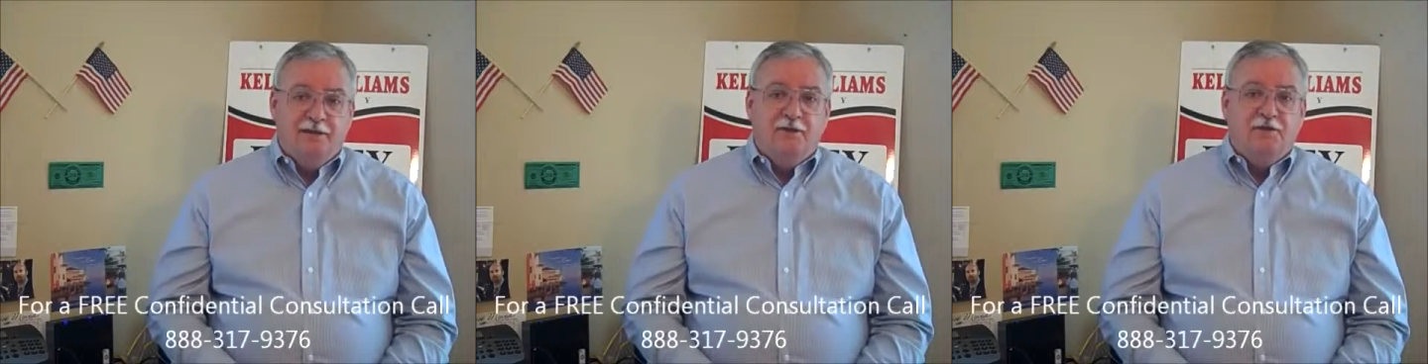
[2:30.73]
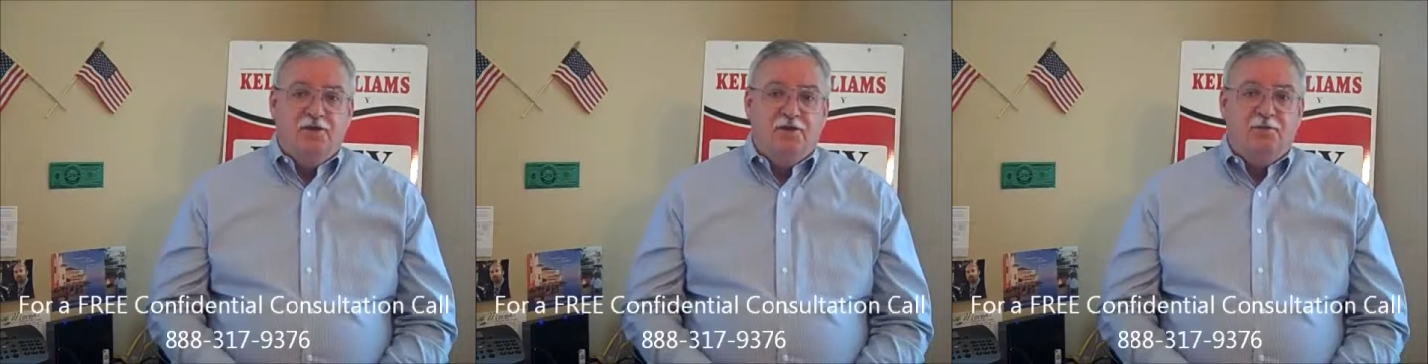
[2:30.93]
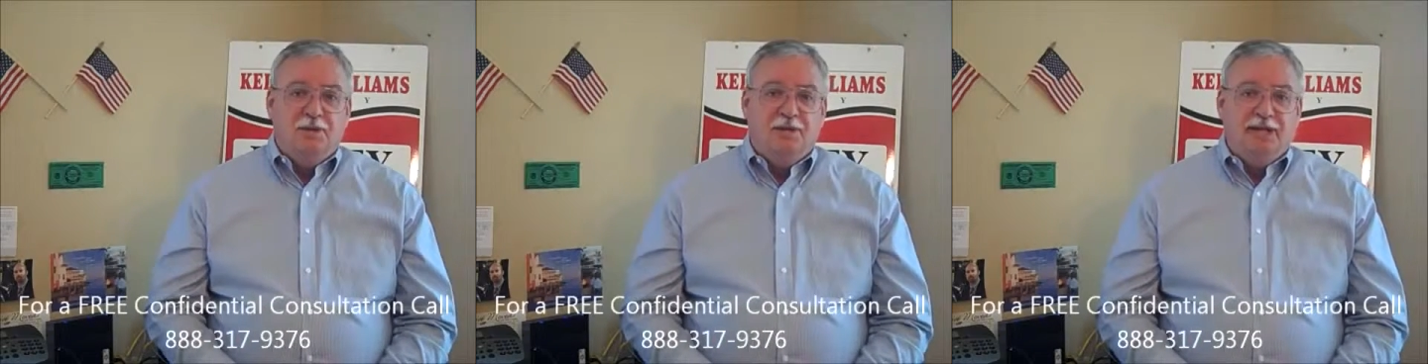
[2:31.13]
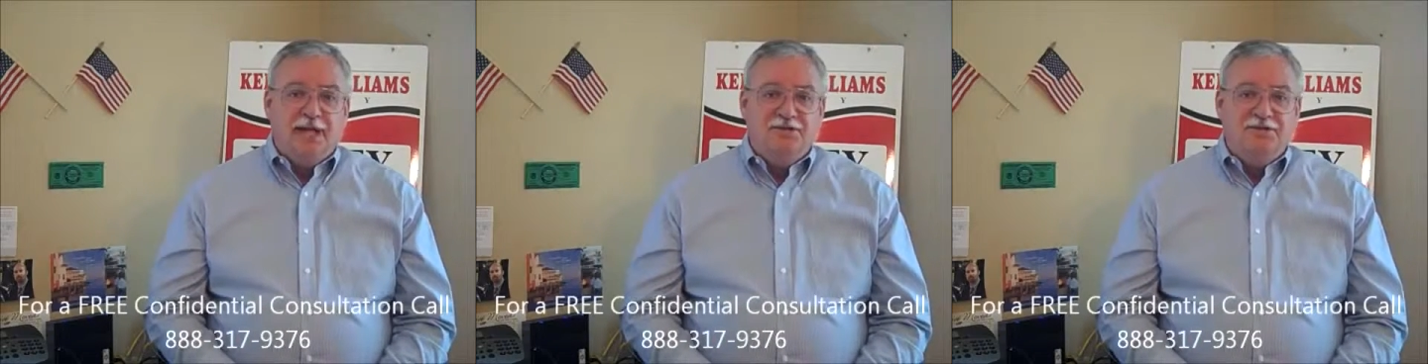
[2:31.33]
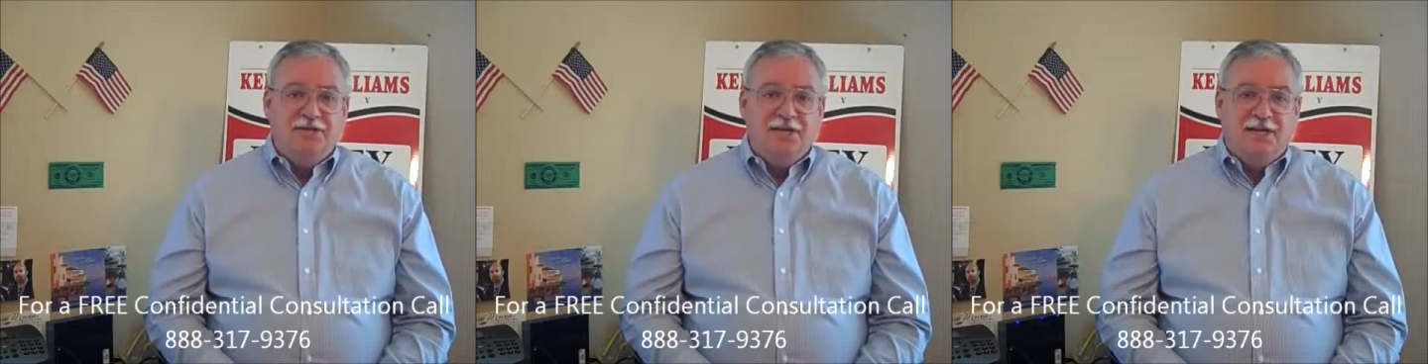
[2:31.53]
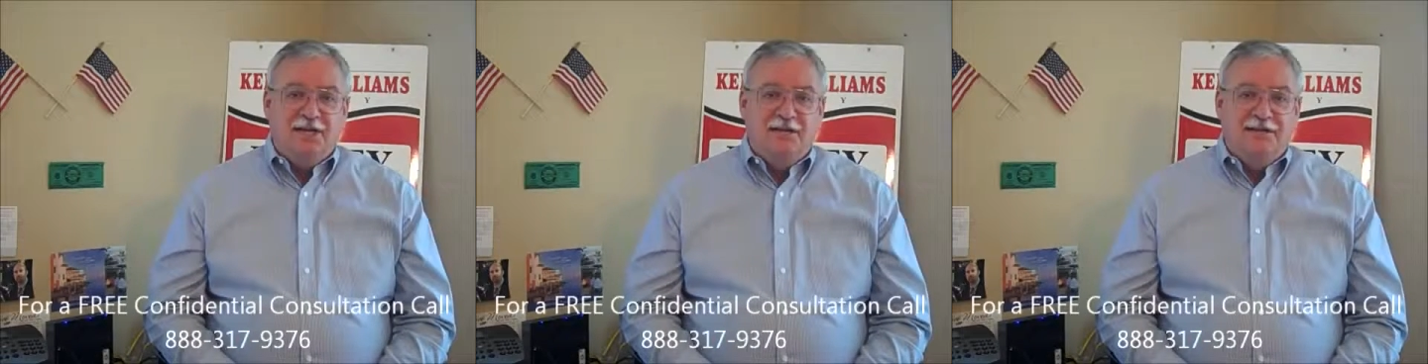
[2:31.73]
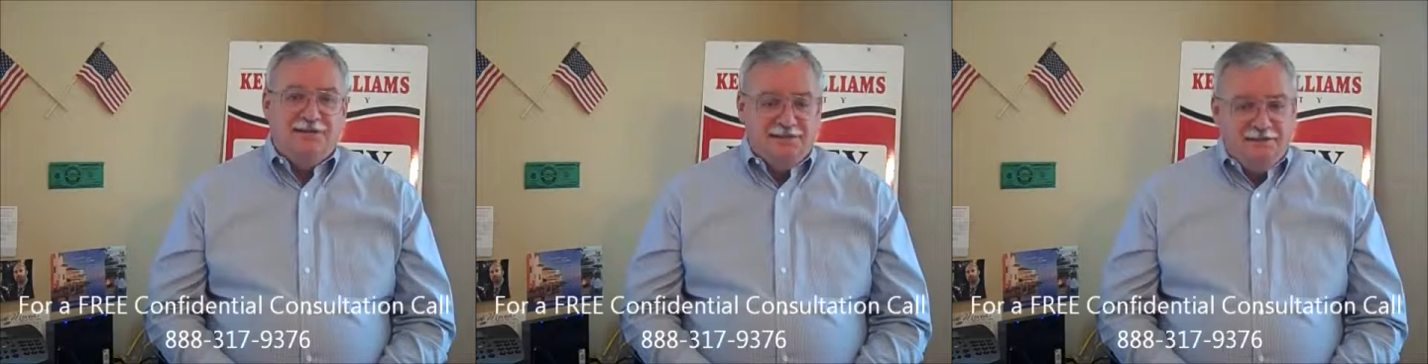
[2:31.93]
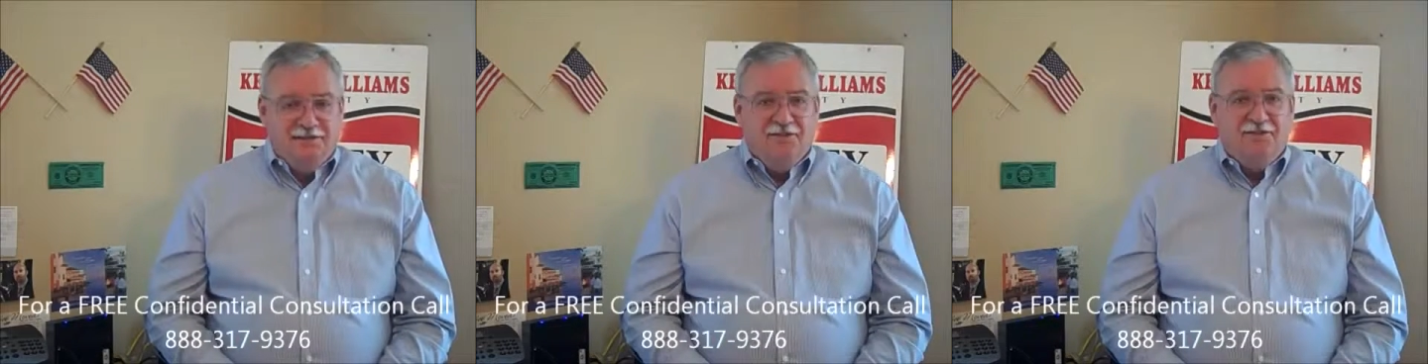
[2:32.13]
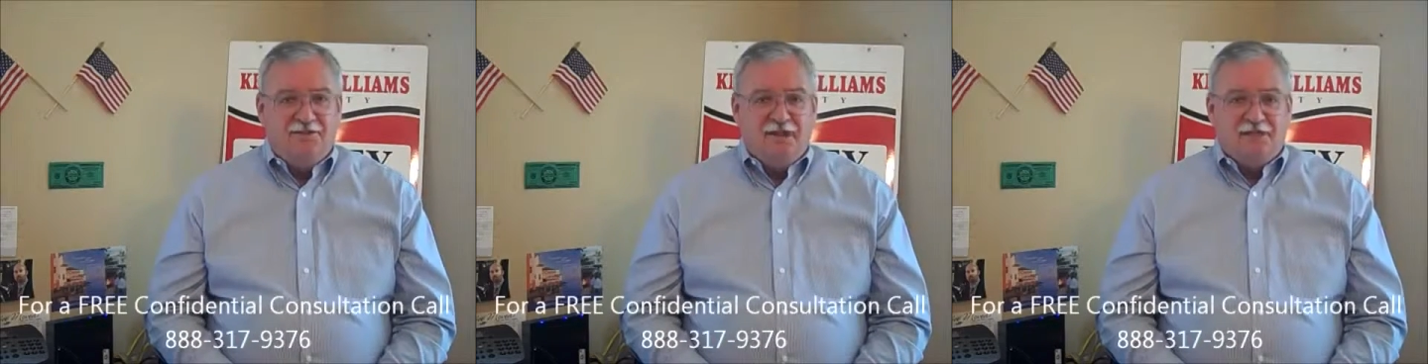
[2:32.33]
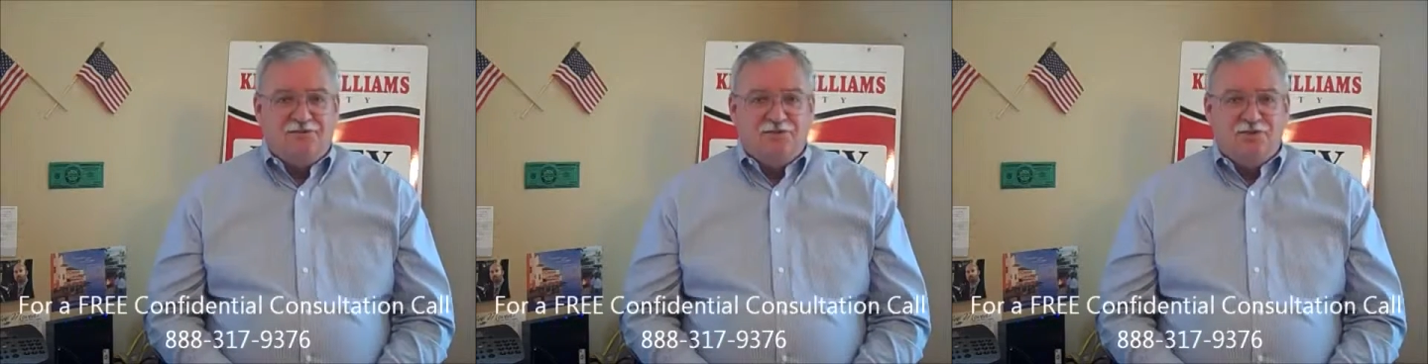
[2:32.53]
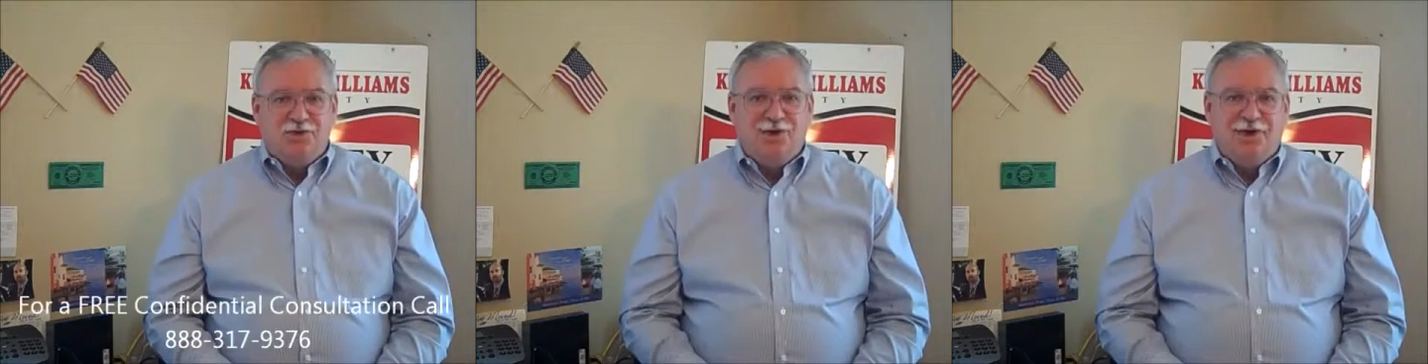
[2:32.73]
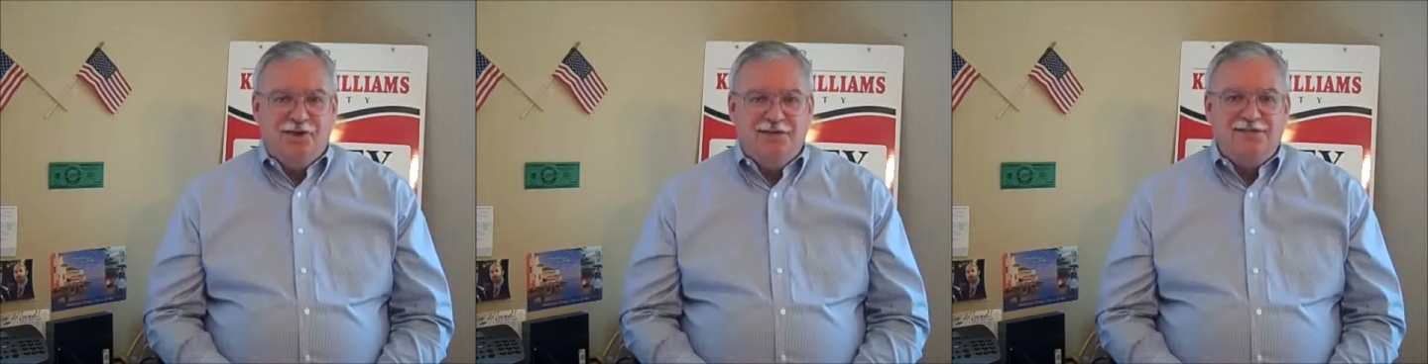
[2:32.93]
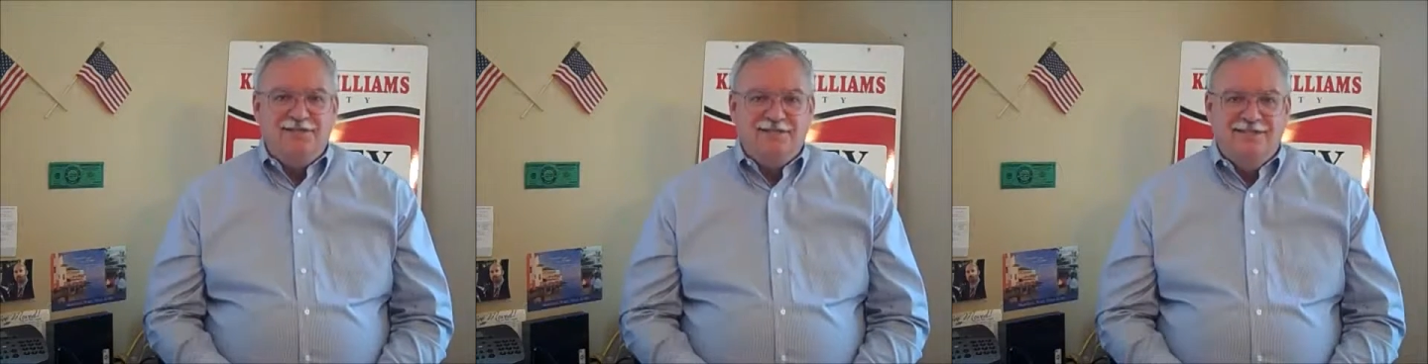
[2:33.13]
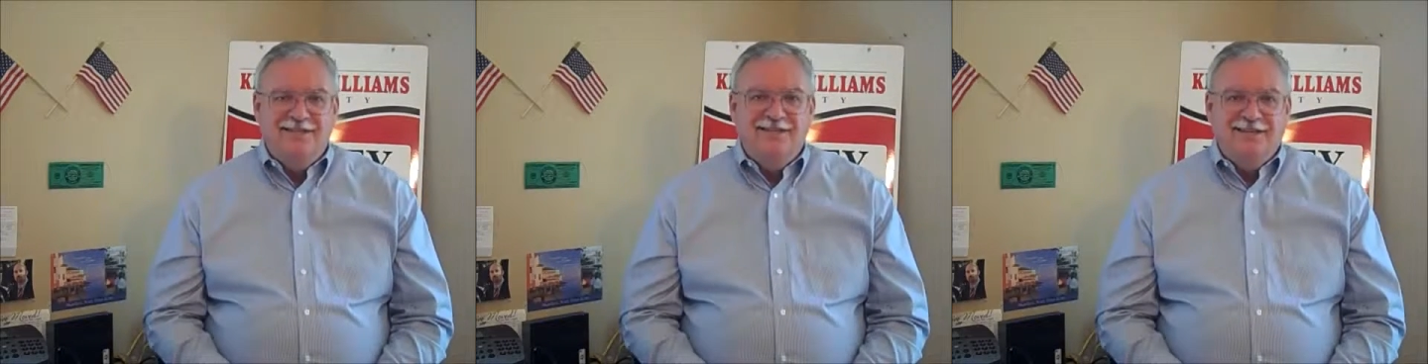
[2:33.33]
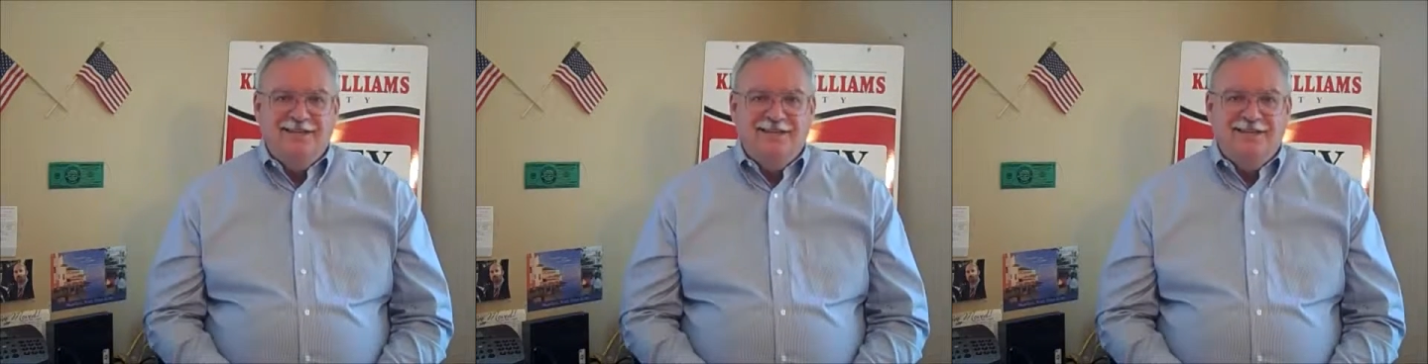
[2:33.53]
You'll be glad you did. Thanks for joining us.